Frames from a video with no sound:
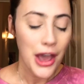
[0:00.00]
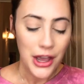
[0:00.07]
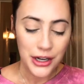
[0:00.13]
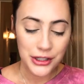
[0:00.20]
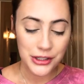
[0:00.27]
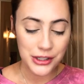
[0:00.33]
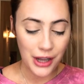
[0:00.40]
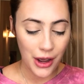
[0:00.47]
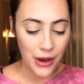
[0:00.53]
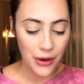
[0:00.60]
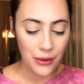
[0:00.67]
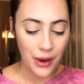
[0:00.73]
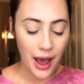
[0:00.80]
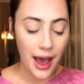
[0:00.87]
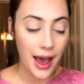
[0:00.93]

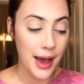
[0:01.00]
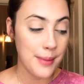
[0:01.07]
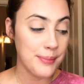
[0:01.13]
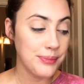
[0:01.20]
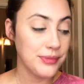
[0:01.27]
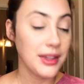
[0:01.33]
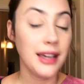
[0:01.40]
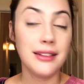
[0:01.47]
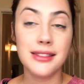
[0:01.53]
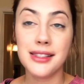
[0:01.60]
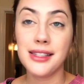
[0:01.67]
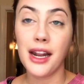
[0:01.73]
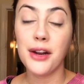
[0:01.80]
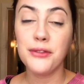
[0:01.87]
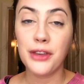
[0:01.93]
So
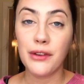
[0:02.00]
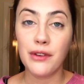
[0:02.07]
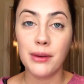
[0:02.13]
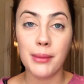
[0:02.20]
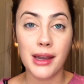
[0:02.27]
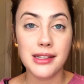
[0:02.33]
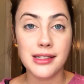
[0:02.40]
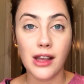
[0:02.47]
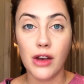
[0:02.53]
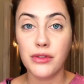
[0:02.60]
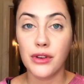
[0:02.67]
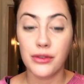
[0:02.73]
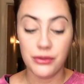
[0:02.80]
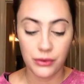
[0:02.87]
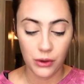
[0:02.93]
instead of giving myself a
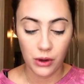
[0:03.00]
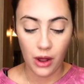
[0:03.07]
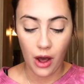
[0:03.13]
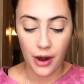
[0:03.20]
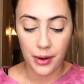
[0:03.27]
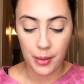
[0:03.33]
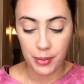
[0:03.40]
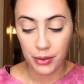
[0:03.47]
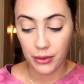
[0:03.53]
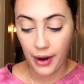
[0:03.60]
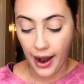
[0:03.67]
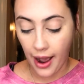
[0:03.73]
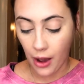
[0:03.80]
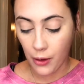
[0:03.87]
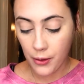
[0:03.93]
full-on
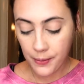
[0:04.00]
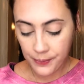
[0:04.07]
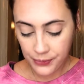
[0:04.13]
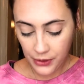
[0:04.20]
brow,